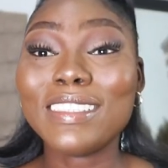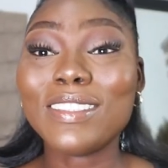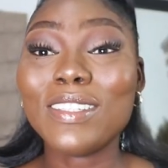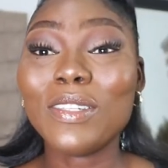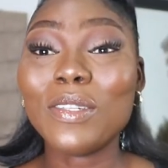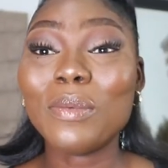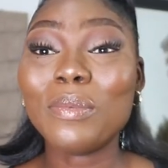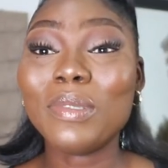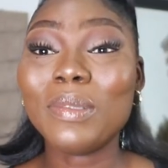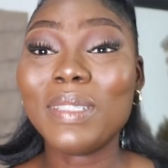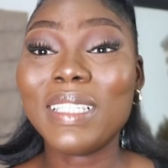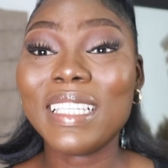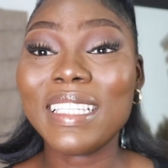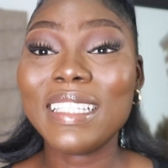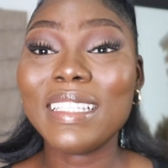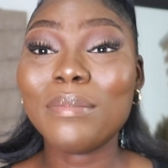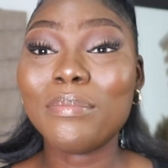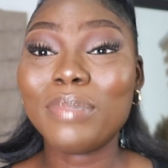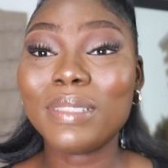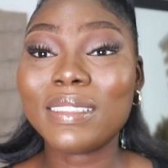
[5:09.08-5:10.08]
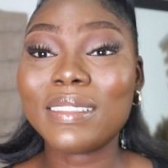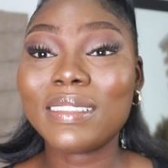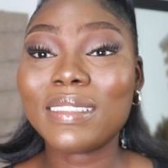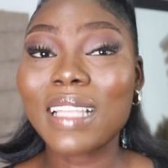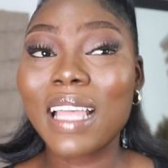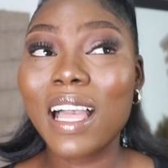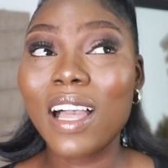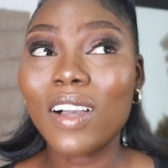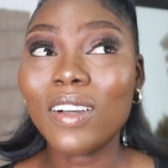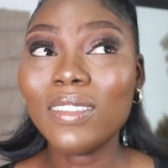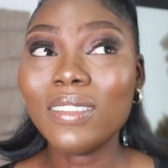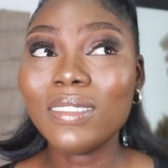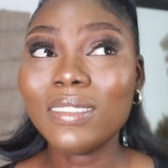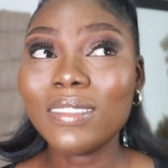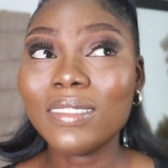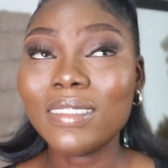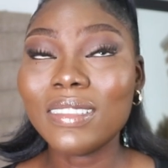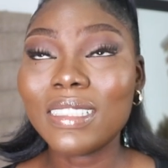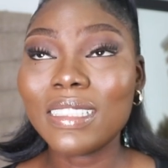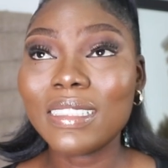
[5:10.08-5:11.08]
is gonna be Guinea-Bissau.
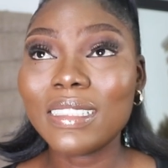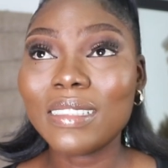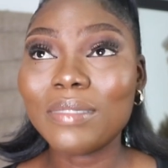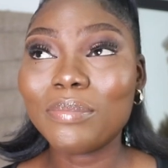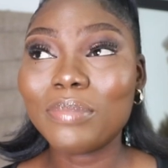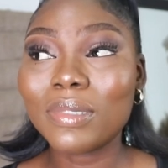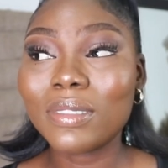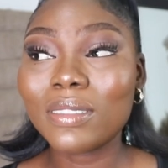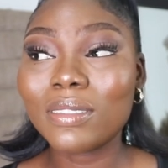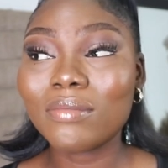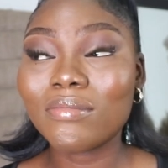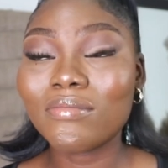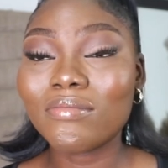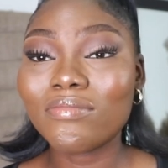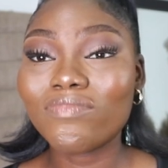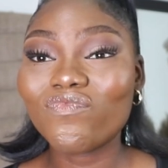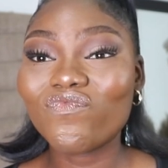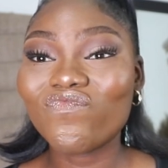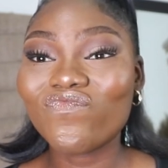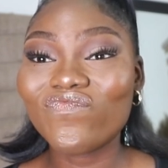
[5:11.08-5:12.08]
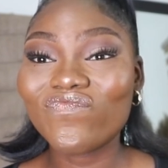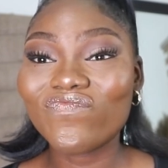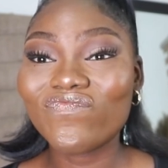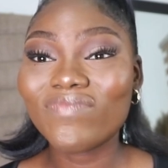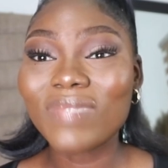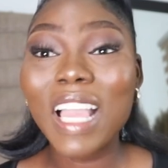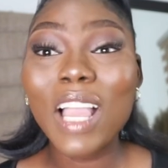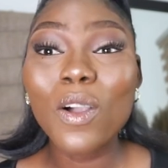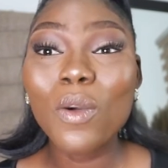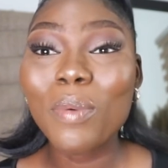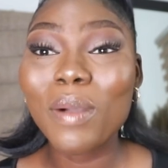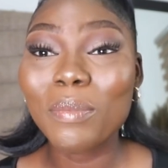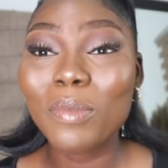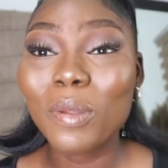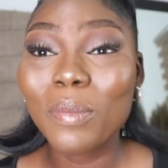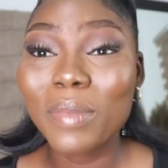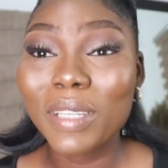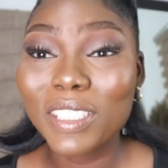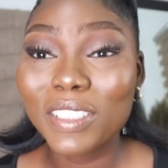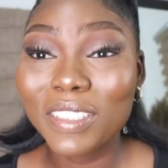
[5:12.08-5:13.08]
Guinea, -Bissau. Guinea -Bissau. I hope I'm
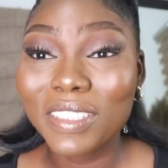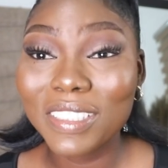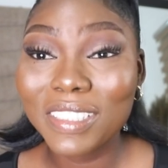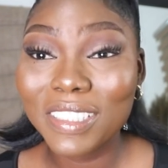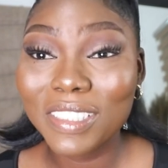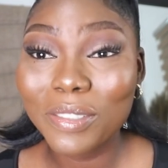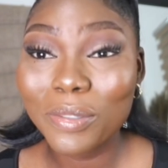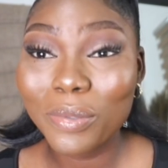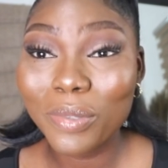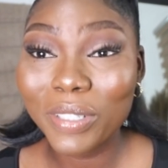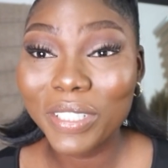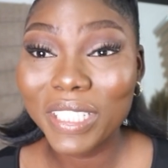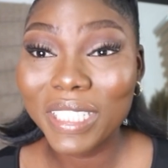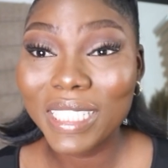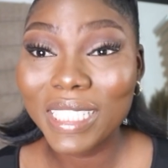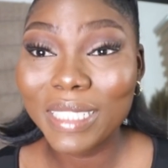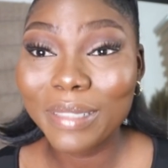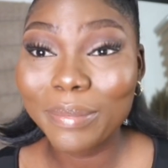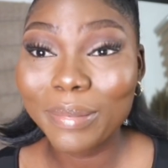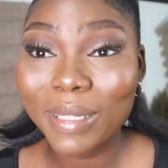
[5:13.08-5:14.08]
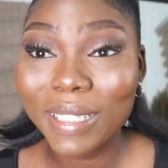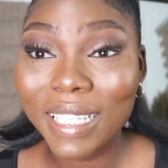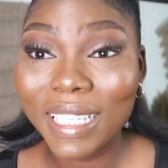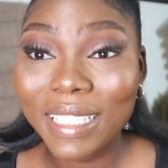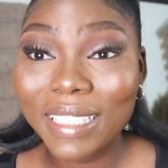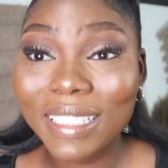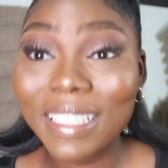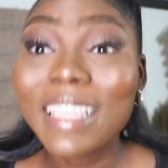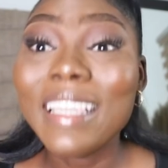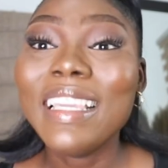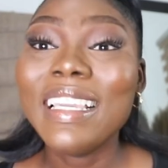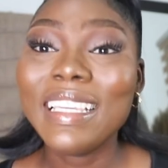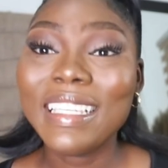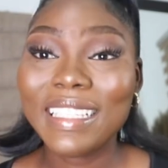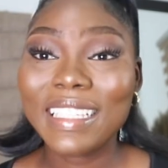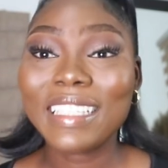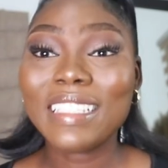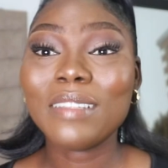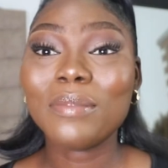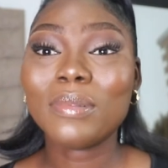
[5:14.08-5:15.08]
not mentioning it wrongly, but like,
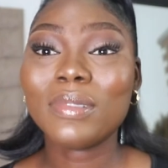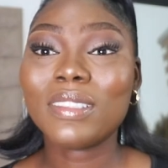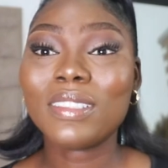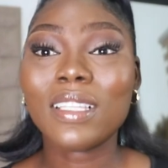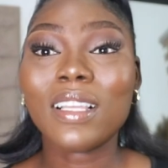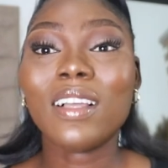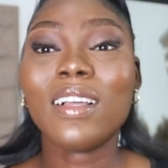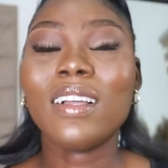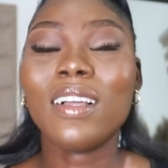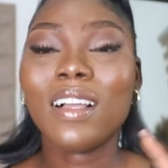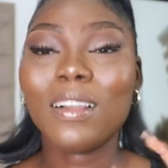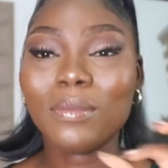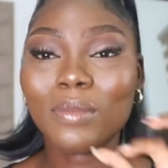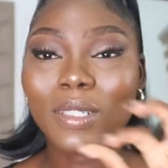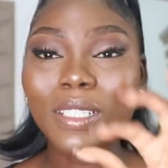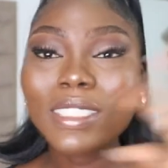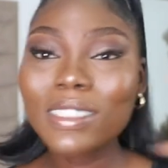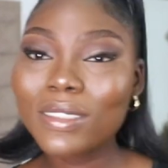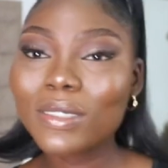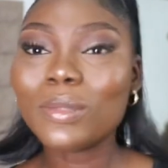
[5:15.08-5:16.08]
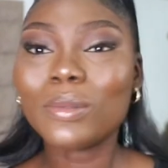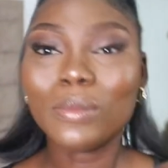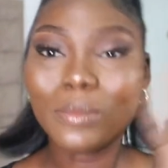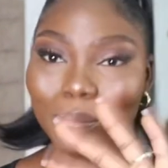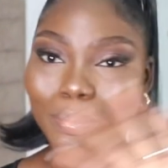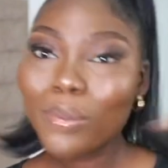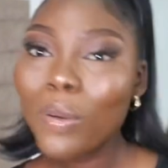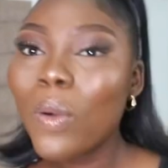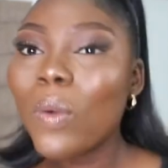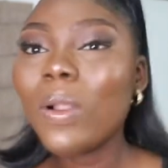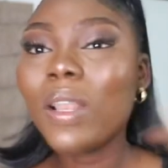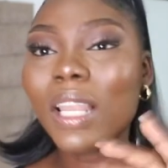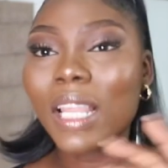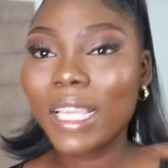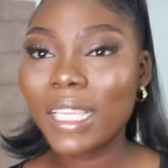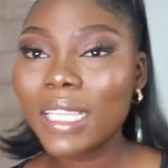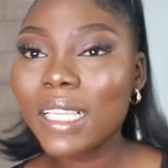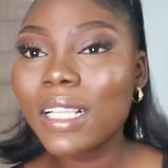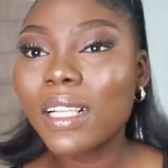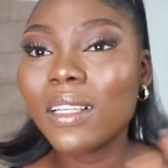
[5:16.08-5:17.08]
Guinea-Bissau. I'm going to put
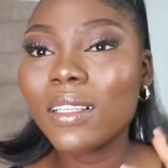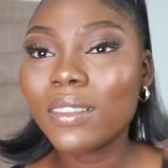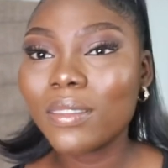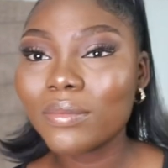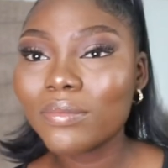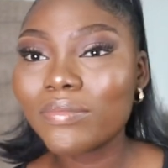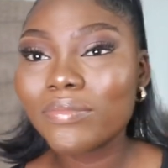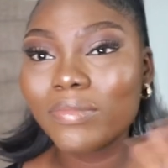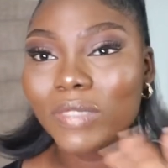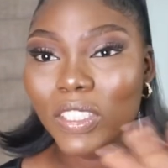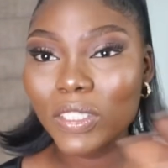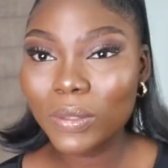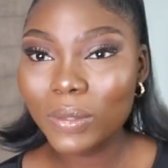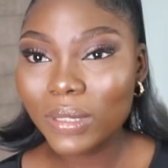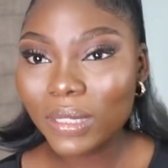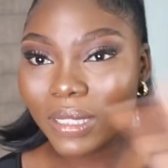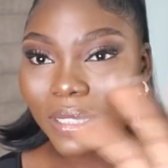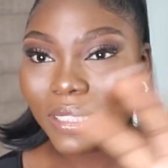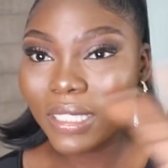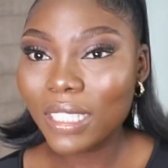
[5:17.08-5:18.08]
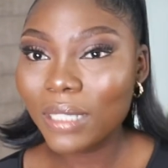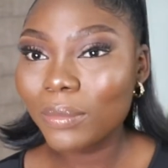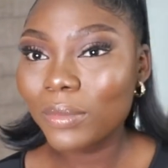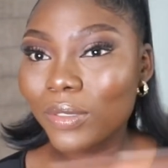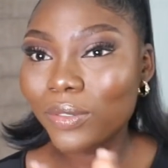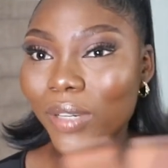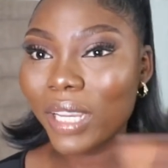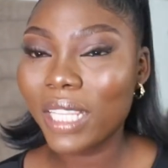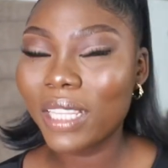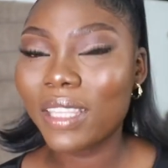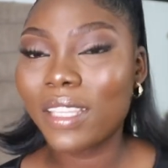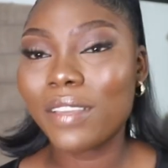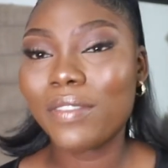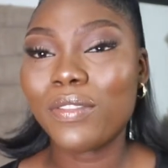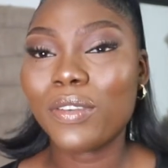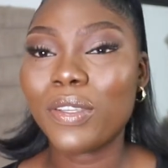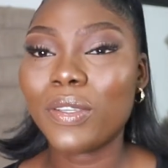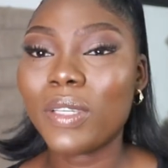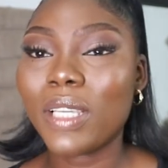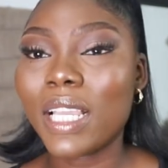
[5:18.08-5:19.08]
like, um, you know, the names right there
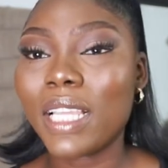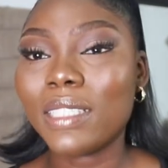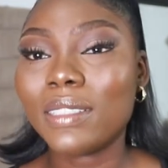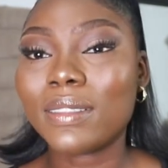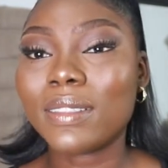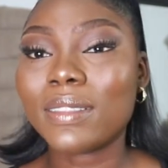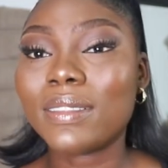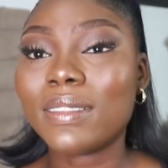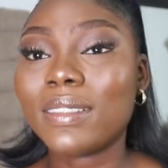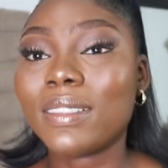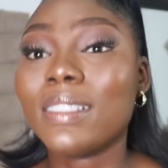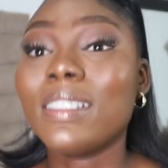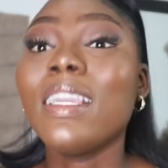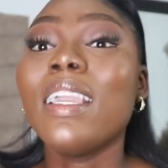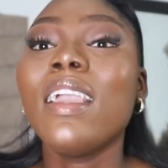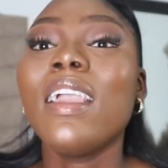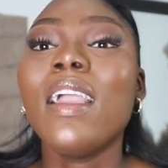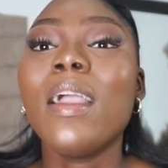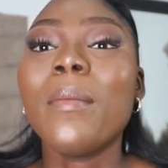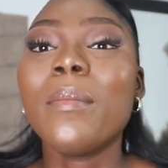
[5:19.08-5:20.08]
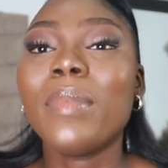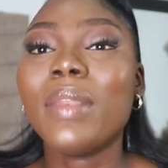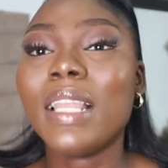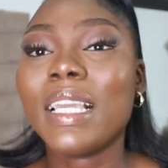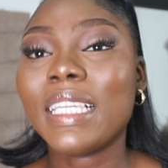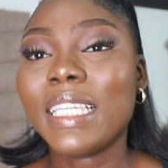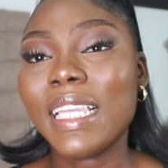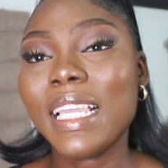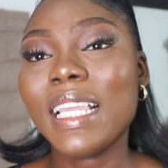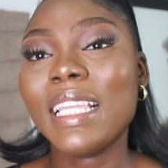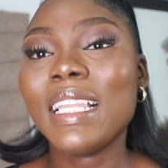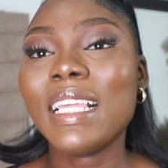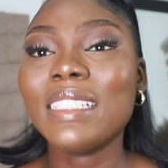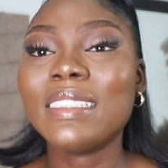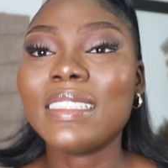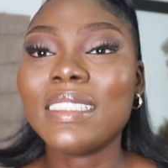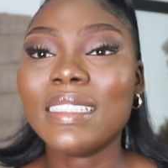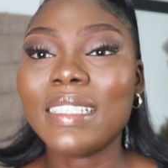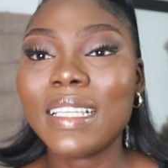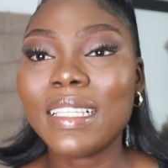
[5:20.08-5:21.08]
for you guys to see. But like, yeah,
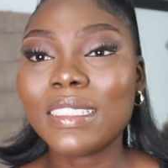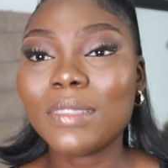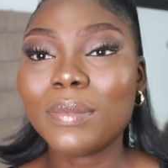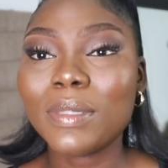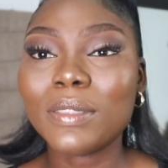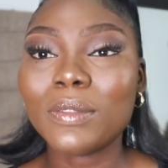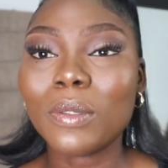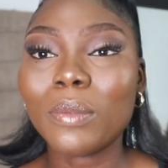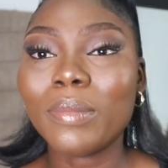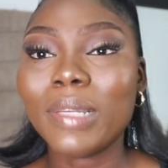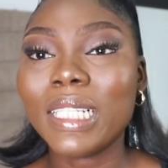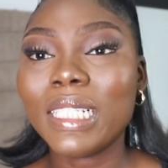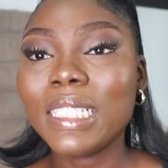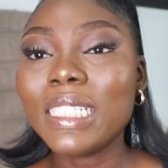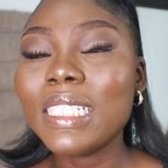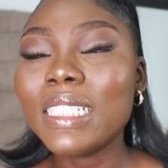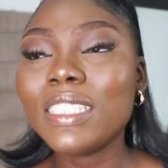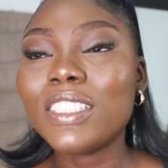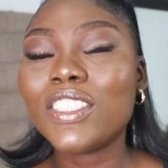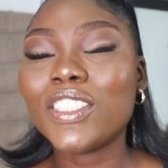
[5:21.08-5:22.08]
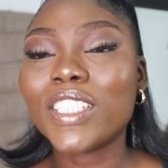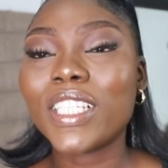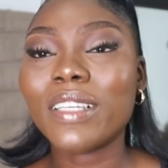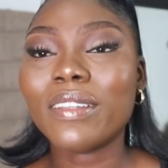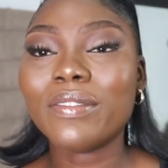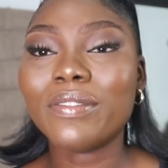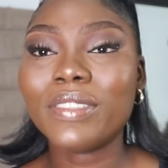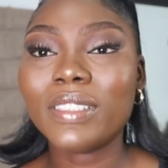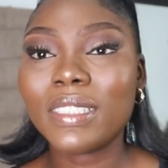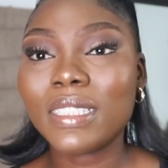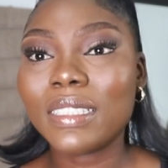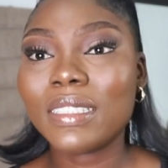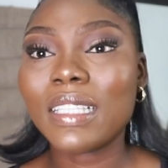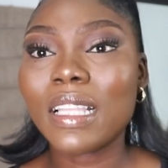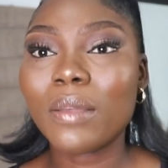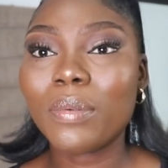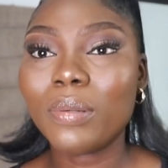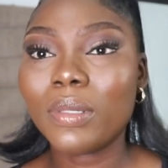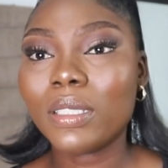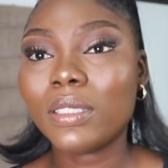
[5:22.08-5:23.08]
that's the next place on my list. You can visit
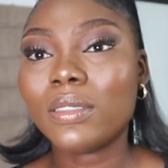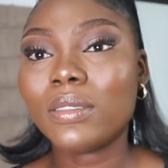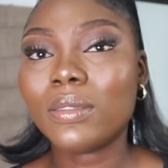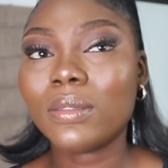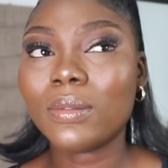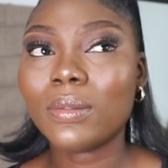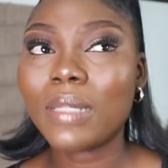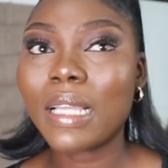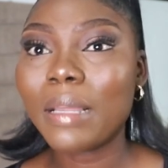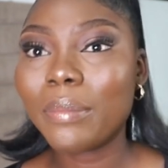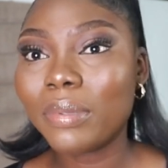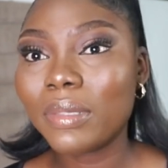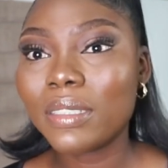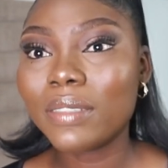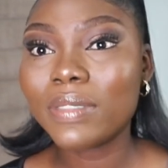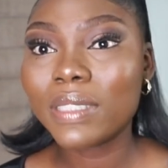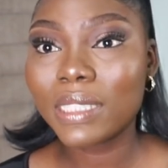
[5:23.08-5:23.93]
that place too. I believe